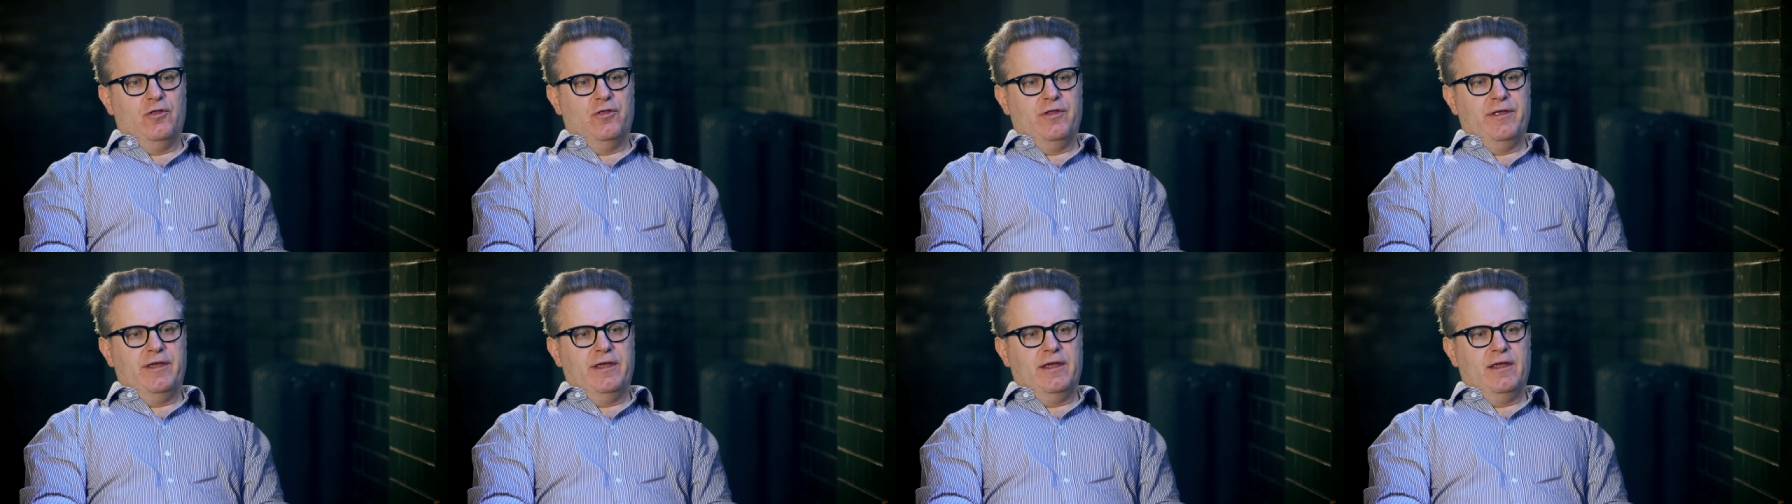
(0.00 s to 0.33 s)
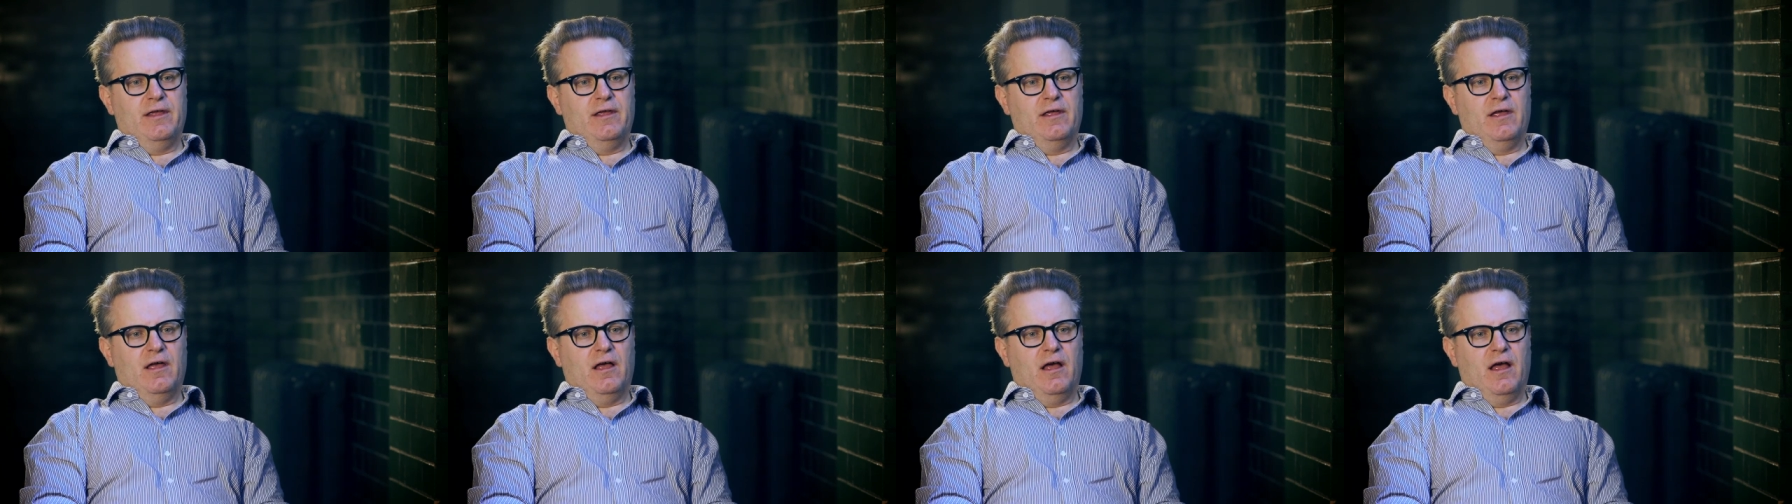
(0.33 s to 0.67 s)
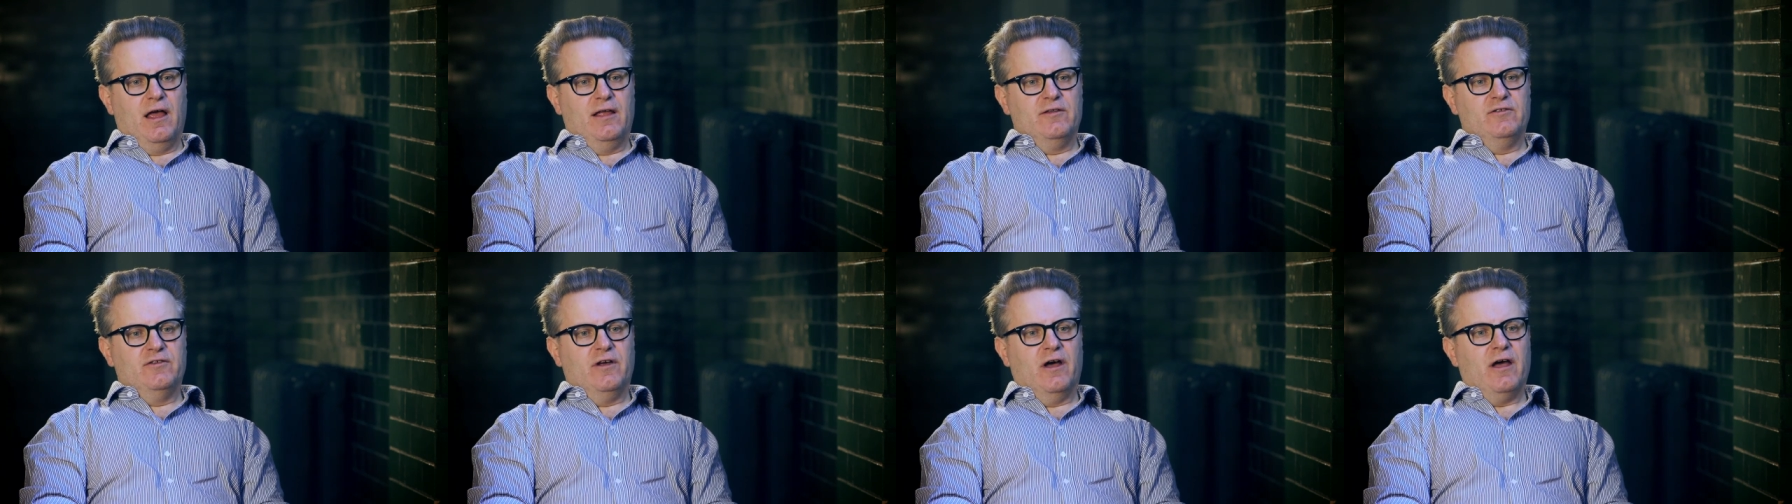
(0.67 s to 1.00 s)
The
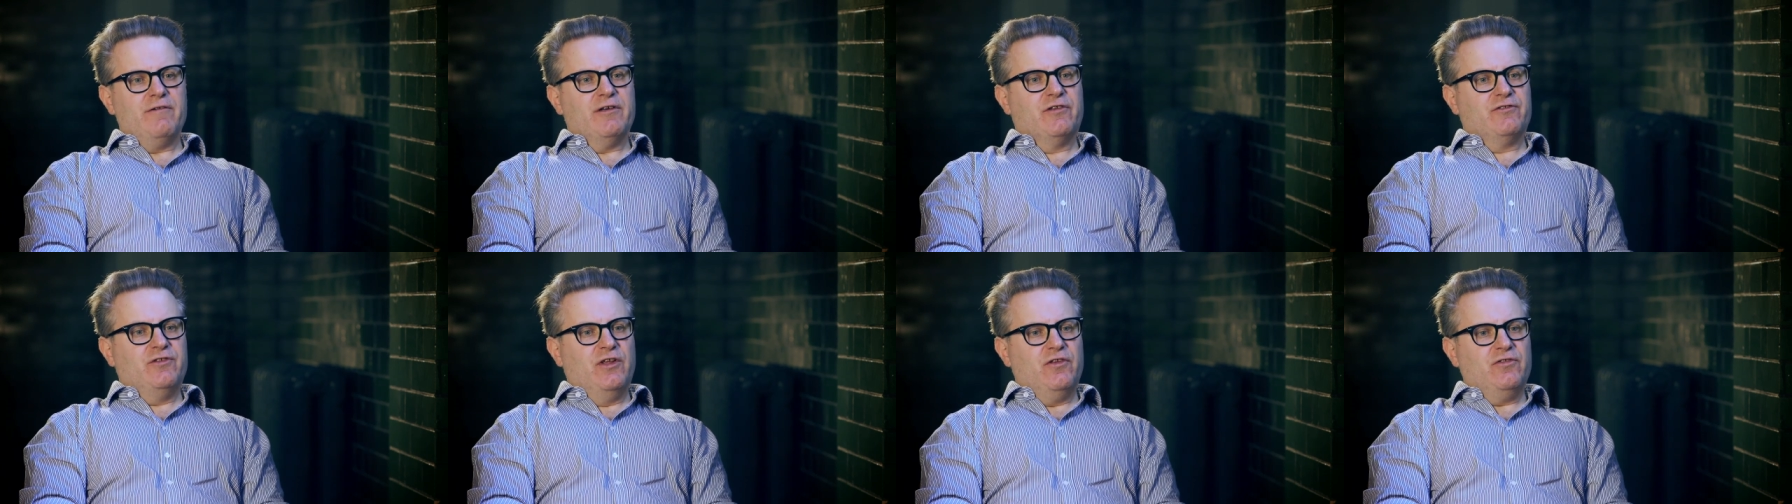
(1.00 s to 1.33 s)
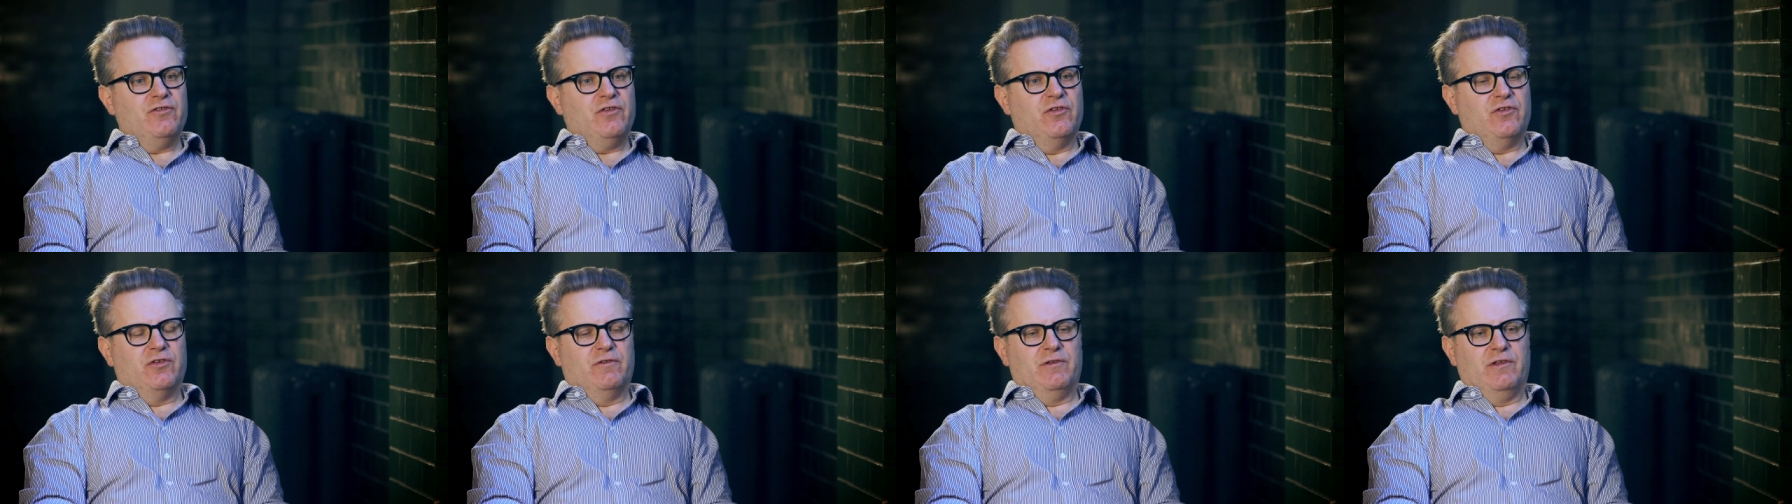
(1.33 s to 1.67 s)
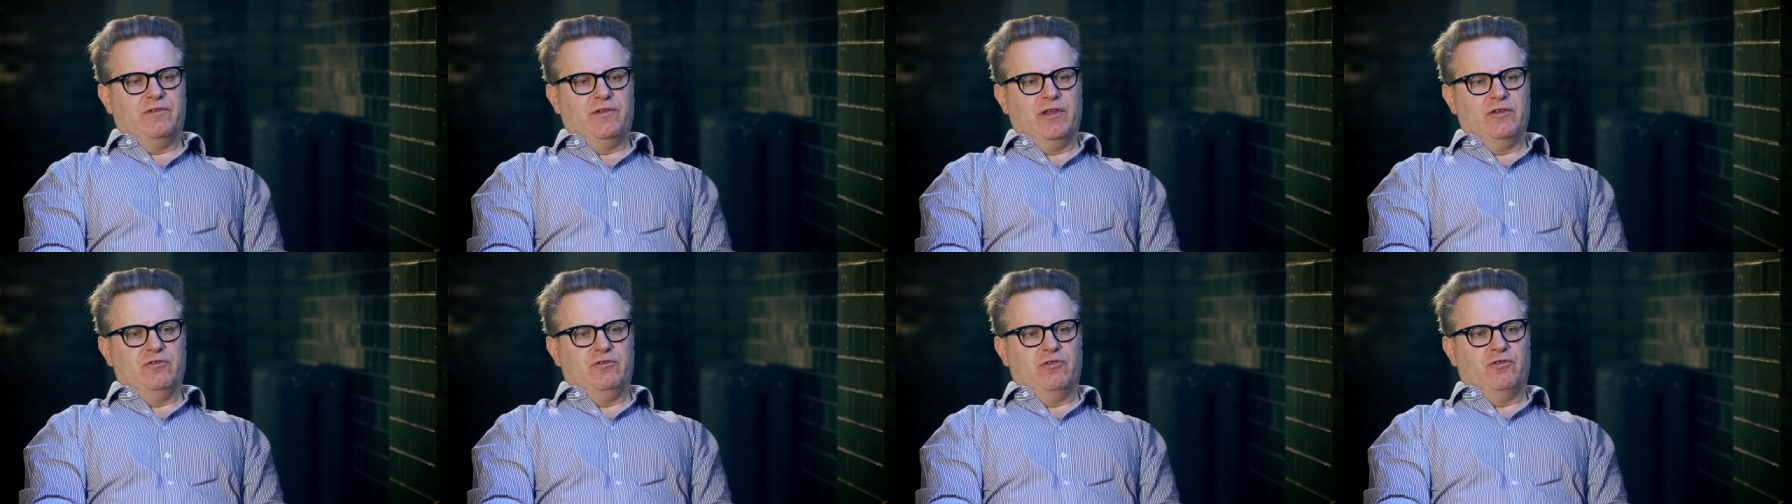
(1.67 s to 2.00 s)
entire existence of
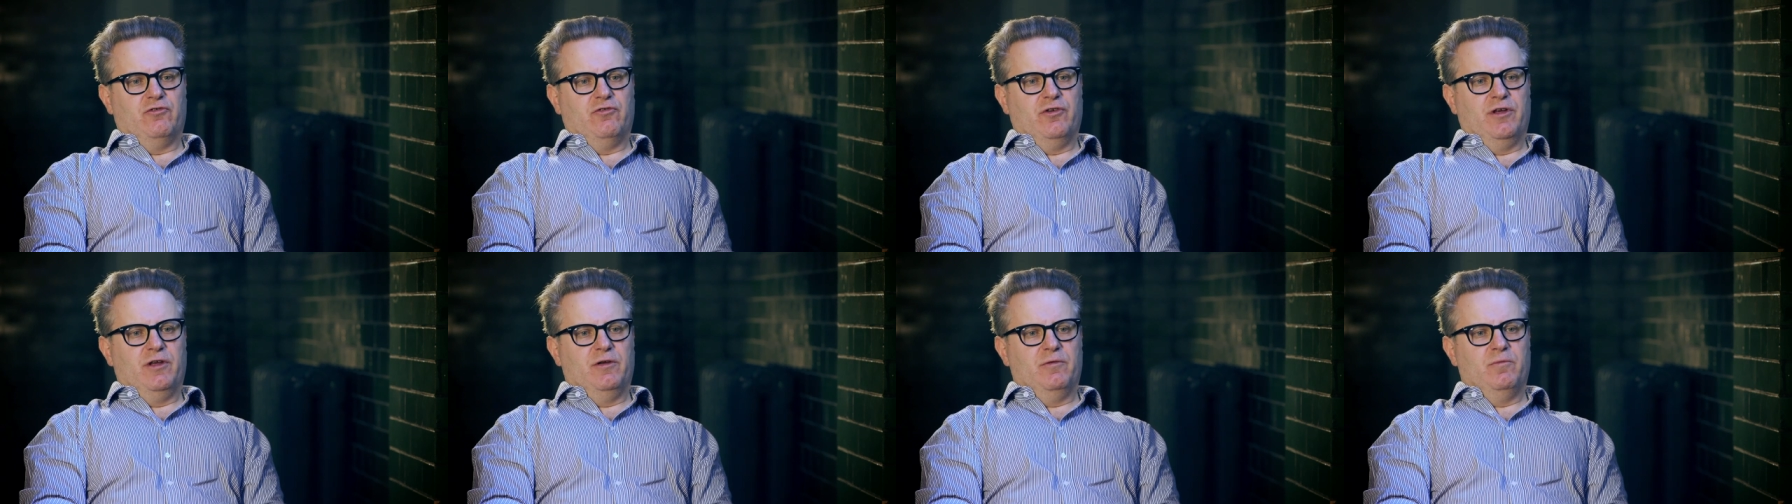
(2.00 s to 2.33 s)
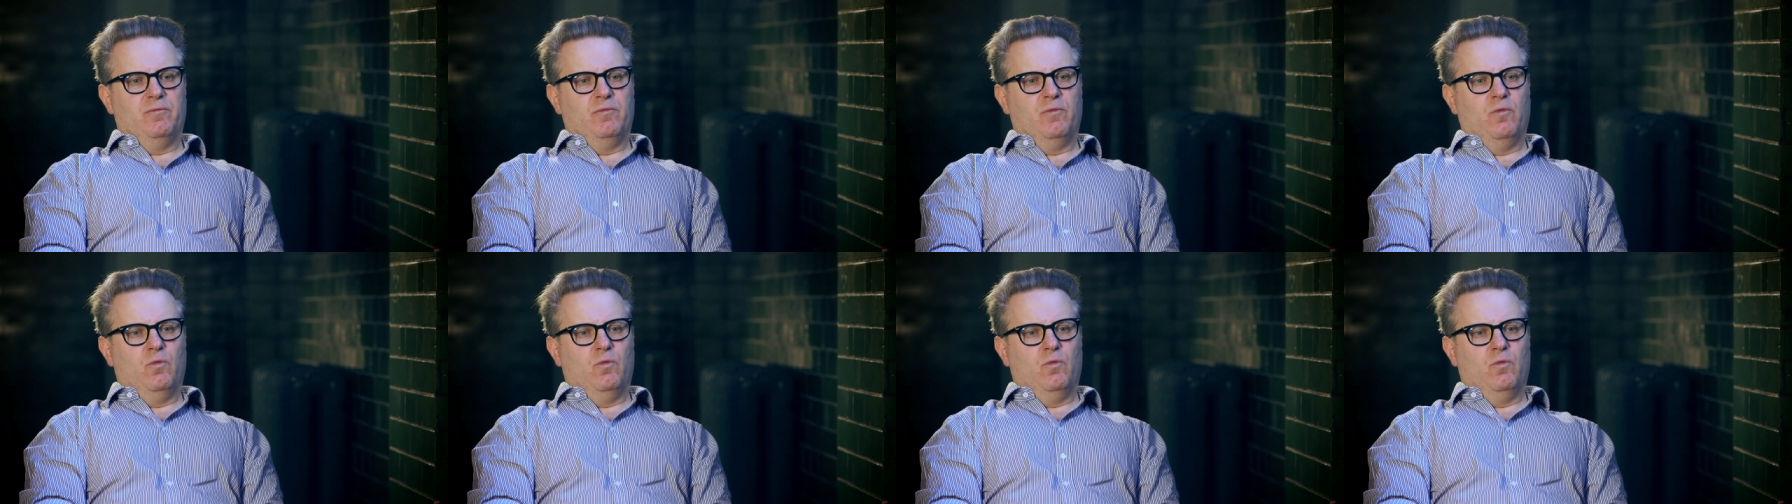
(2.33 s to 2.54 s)
this industry